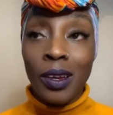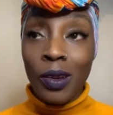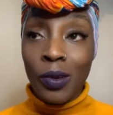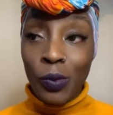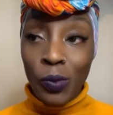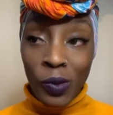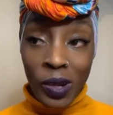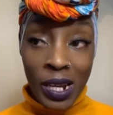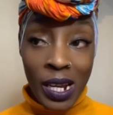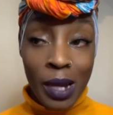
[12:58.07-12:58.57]

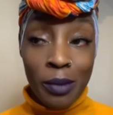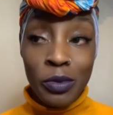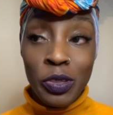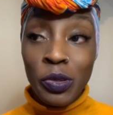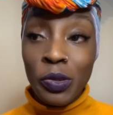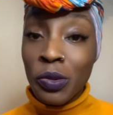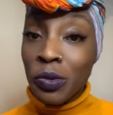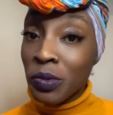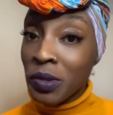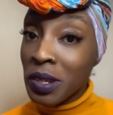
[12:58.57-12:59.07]
when I'm
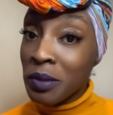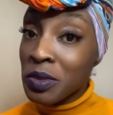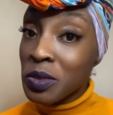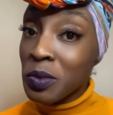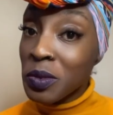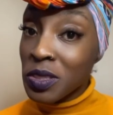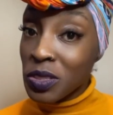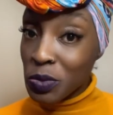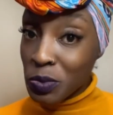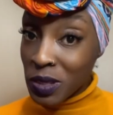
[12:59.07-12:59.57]
doing what I'm
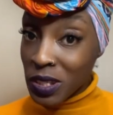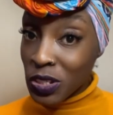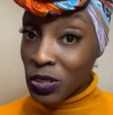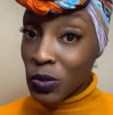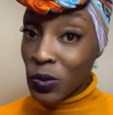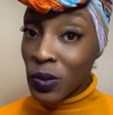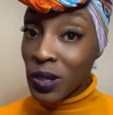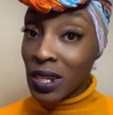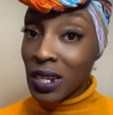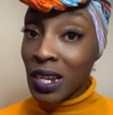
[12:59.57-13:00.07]
supposed to be
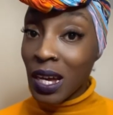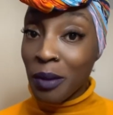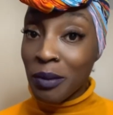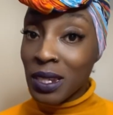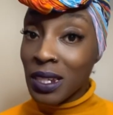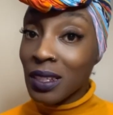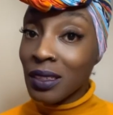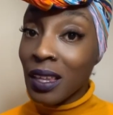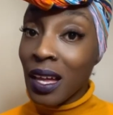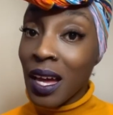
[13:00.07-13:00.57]
doing and I'm
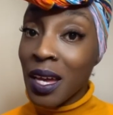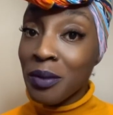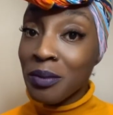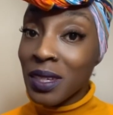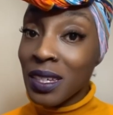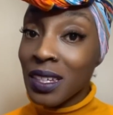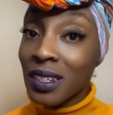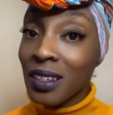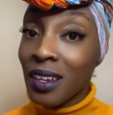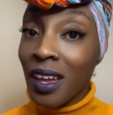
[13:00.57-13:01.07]
in
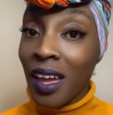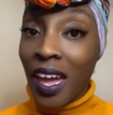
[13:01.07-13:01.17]
alignment